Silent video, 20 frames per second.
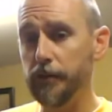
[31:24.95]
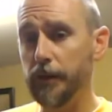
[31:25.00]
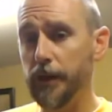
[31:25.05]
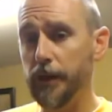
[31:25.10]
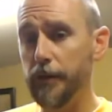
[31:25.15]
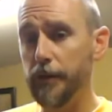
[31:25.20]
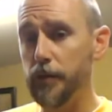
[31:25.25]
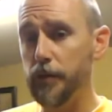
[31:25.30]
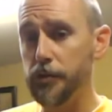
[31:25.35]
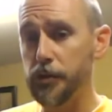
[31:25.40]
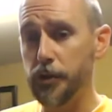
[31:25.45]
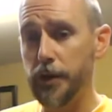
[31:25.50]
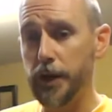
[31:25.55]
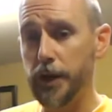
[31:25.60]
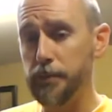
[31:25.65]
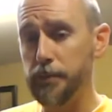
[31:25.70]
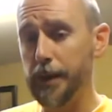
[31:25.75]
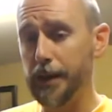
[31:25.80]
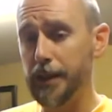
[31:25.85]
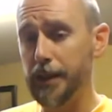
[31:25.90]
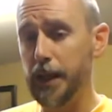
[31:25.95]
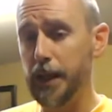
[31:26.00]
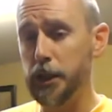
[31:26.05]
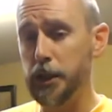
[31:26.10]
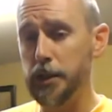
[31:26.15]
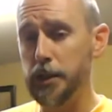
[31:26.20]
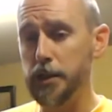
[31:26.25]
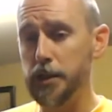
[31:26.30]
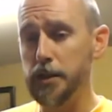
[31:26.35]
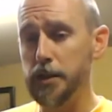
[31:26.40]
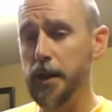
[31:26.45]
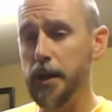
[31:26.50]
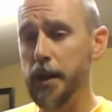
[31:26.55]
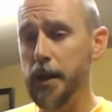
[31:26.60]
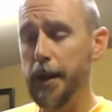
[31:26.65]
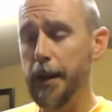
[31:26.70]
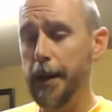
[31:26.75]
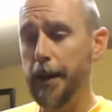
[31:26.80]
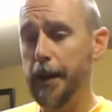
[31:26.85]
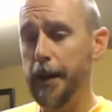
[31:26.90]
levels or expectations,
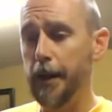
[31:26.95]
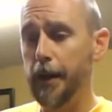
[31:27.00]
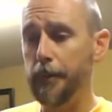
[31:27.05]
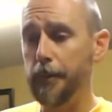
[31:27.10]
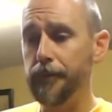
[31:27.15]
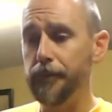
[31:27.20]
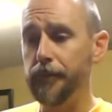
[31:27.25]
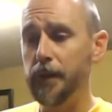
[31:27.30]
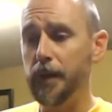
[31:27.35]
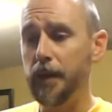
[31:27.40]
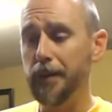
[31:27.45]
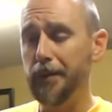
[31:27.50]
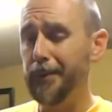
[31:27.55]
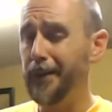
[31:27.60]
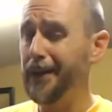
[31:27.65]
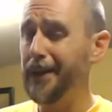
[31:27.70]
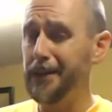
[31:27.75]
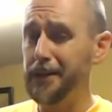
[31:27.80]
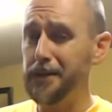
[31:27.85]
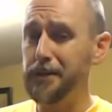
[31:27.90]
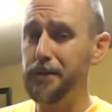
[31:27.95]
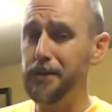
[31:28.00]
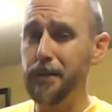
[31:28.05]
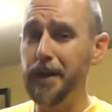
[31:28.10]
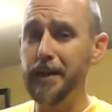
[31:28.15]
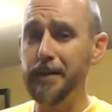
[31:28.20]
but it's